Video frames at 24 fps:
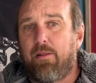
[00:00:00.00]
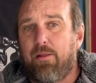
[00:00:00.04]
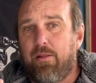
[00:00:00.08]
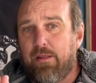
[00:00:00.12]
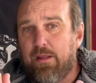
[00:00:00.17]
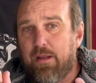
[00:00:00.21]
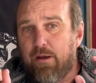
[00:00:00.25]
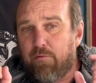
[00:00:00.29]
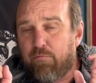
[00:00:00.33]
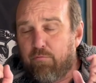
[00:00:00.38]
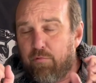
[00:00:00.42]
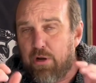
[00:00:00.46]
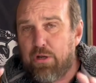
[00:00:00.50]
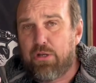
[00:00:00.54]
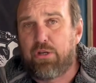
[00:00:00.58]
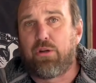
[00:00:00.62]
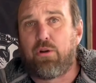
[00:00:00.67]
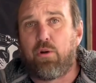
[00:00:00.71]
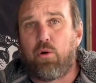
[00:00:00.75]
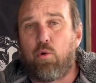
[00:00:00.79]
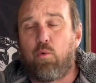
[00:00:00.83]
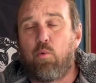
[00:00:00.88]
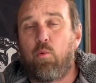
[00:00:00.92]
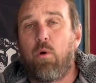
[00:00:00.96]
The
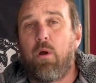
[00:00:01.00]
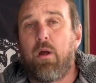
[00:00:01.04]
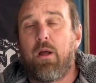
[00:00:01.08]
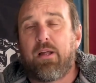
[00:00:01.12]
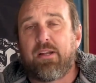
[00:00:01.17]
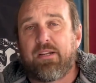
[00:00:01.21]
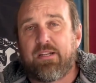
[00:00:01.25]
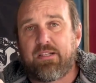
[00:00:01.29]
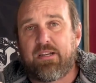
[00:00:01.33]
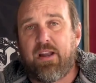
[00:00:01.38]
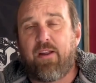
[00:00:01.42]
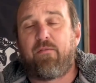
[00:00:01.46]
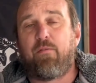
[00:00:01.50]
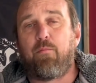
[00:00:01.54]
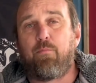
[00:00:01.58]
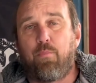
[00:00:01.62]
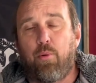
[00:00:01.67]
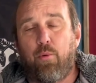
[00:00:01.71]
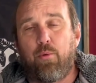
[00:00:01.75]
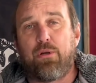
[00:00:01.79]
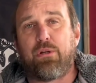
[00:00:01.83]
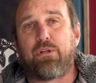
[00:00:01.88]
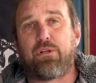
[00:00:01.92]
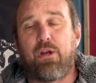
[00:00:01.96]
original seven
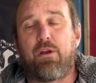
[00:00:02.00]
point